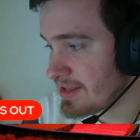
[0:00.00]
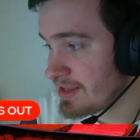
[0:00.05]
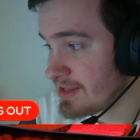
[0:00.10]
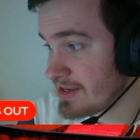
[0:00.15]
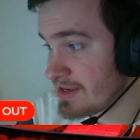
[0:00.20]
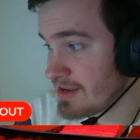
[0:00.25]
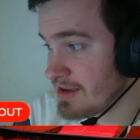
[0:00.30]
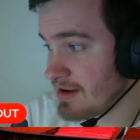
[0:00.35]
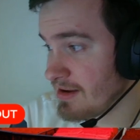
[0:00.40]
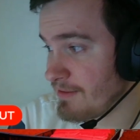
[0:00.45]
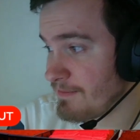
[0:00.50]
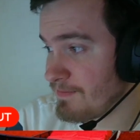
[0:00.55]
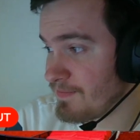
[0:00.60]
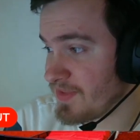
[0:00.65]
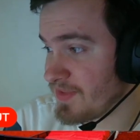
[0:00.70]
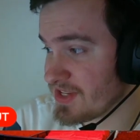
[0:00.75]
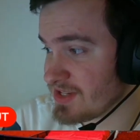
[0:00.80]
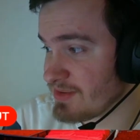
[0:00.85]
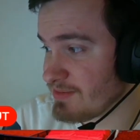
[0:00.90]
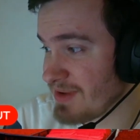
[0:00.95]
the
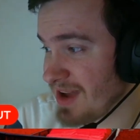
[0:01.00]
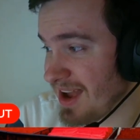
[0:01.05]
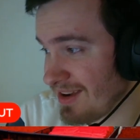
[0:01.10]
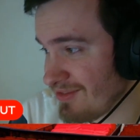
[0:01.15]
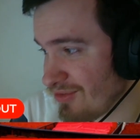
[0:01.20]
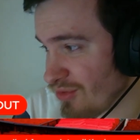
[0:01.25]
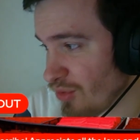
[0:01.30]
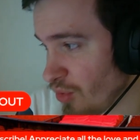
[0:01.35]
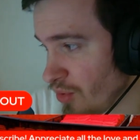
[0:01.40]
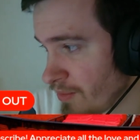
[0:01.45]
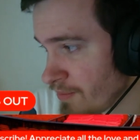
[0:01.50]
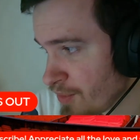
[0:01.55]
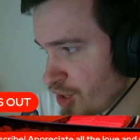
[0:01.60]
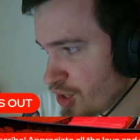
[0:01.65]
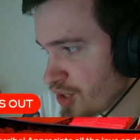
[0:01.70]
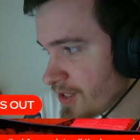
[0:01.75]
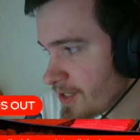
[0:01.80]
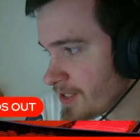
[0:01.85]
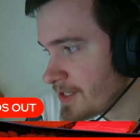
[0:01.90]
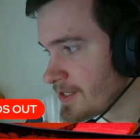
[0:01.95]
as a back four.
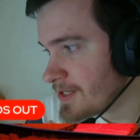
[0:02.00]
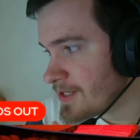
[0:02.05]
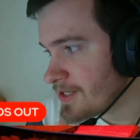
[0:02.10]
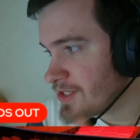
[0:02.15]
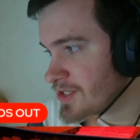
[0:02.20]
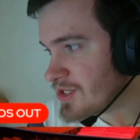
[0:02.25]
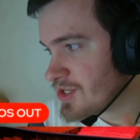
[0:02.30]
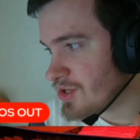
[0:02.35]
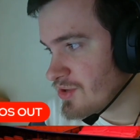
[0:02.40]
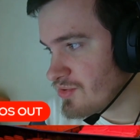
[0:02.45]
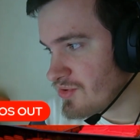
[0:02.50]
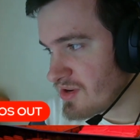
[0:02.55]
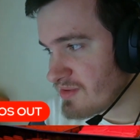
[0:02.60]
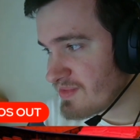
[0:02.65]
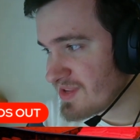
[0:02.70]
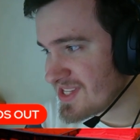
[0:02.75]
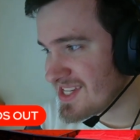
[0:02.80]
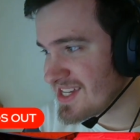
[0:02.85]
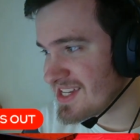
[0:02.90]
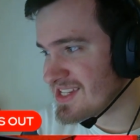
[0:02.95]
Two
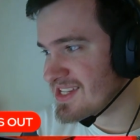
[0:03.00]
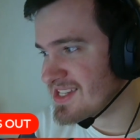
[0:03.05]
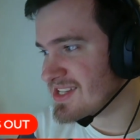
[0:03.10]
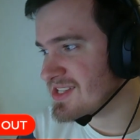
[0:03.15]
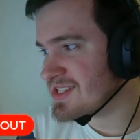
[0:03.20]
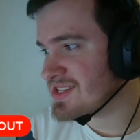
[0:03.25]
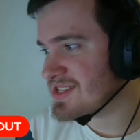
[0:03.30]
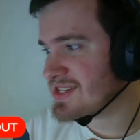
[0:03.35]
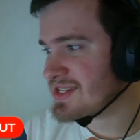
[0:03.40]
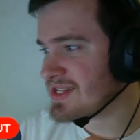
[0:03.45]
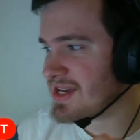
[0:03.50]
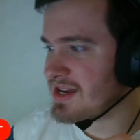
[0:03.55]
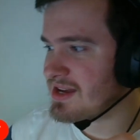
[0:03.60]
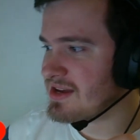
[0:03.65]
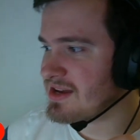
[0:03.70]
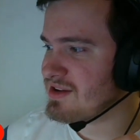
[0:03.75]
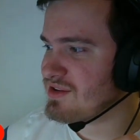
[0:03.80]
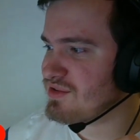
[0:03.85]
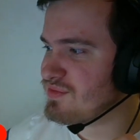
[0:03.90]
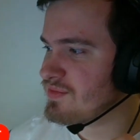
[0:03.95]
number sixes.
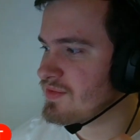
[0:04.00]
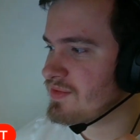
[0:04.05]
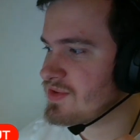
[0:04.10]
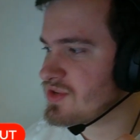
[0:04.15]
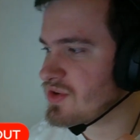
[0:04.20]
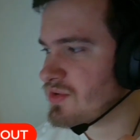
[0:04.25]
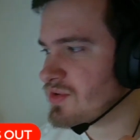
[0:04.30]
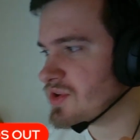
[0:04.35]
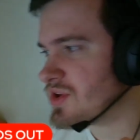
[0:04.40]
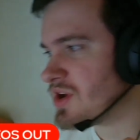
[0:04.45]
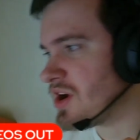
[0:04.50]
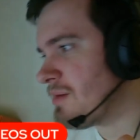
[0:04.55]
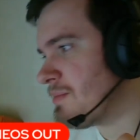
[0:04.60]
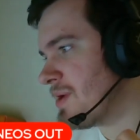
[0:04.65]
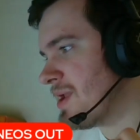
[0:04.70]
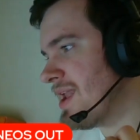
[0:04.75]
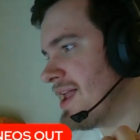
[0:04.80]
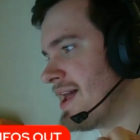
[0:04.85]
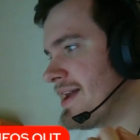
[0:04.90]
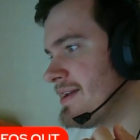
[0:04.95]
It's not
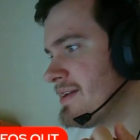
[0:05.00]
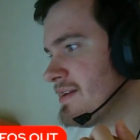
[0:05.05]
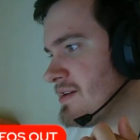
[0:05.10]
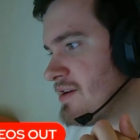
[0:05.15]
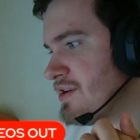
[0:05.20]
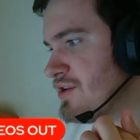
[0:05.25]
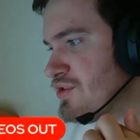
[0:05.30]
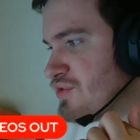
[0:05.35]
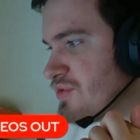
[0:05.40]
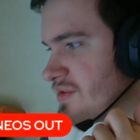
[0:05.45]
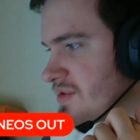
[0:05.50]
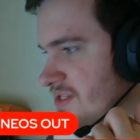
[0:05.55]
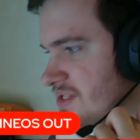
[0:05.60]
Yarmolenko.